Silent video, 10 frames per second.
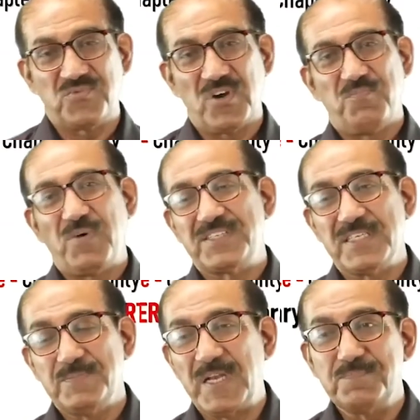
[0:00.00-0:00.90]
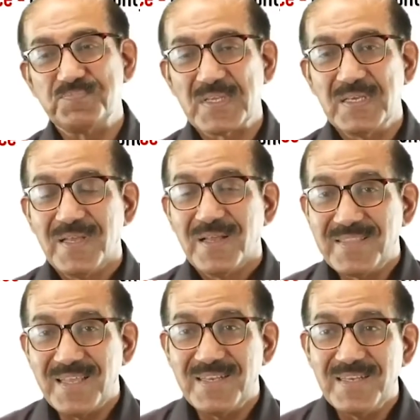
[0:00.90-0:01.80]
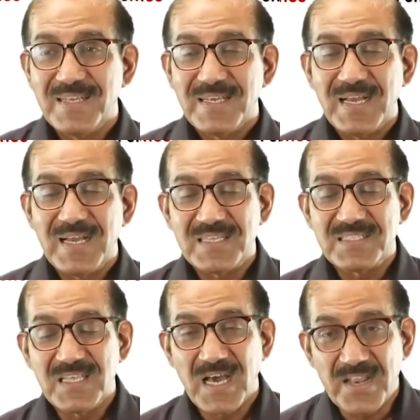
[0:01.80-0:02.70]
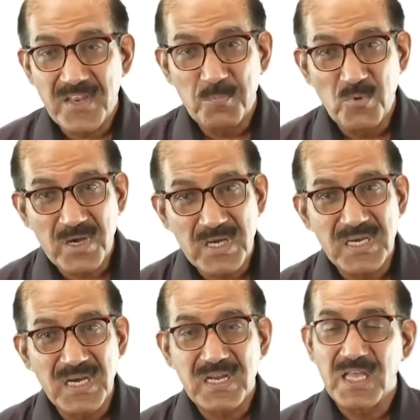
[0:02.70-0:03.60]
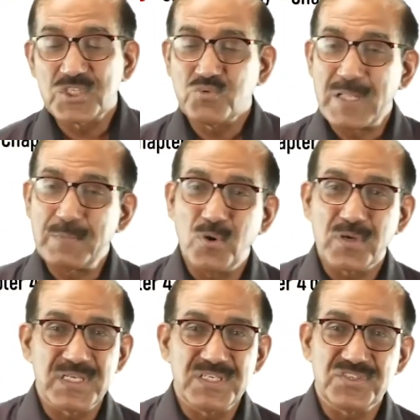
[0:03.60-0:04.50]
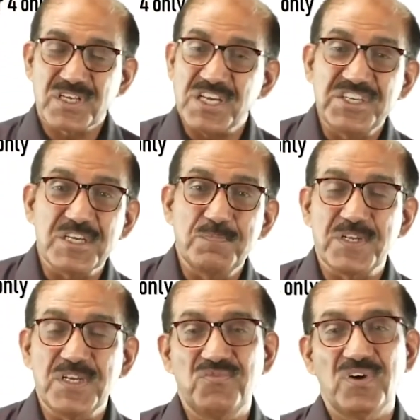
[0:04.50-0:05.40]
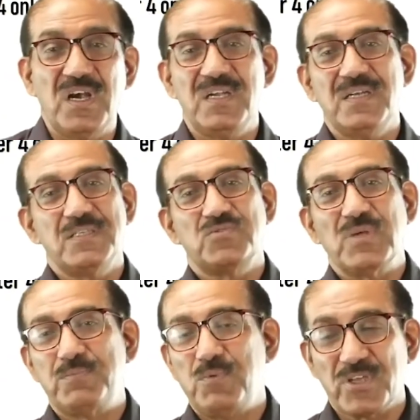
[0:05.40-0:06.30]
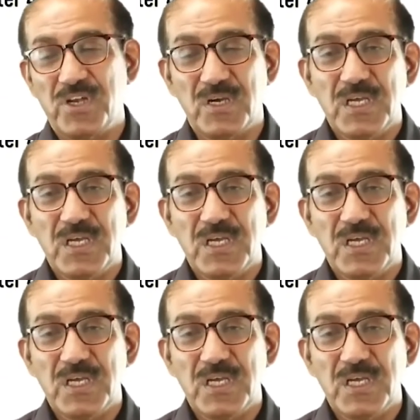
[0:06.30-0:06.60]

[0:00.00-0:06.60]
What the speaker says: India's foreign policy. Then another book, class 12 book, is the Contemporary World 12th book.